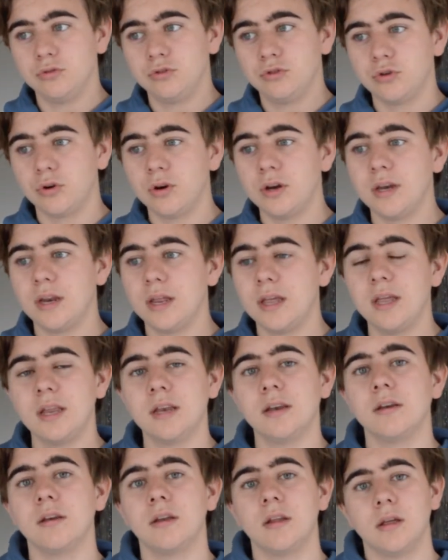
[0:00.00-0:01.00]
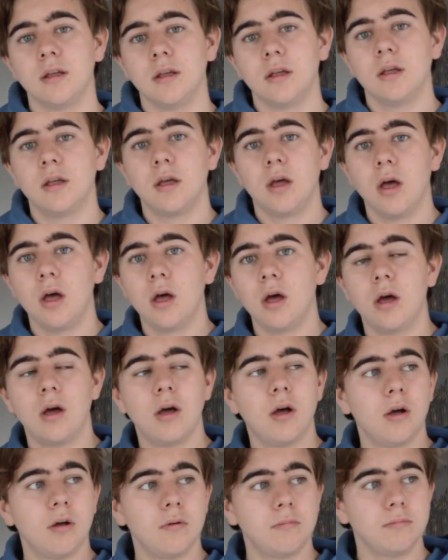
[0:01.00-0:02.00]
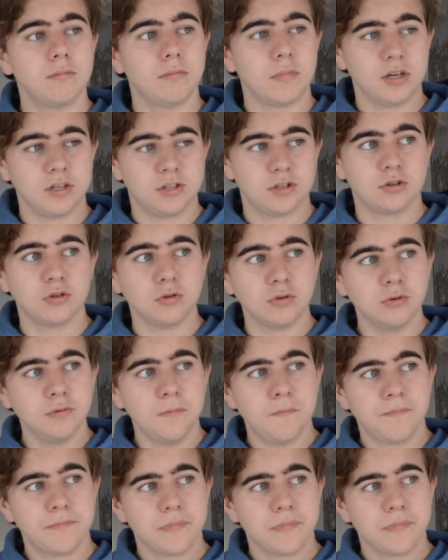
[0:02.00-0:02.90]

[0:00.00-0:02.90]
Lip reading: join in my school.